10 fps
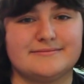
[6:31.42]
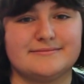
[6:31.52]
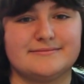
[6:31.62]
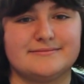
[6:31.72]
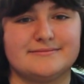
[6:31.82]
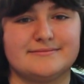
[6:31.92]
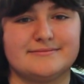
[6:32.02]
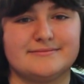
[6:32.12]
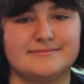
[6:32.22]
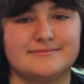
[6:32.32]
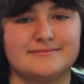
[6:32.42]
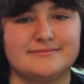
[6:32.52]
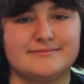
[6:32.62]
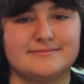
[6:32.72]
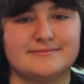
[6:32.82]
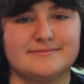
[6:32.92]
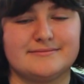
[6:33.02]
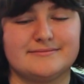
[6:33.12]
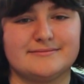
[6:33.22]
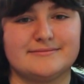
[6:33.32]

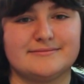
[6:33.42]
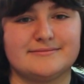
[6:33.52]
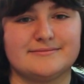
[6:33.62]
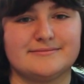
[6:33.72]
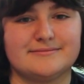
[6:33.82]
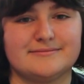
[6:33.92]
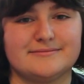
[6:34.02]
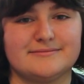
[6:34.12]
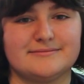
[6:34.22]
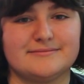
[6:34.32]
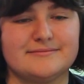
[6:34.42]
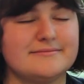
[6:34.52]
(not speaking)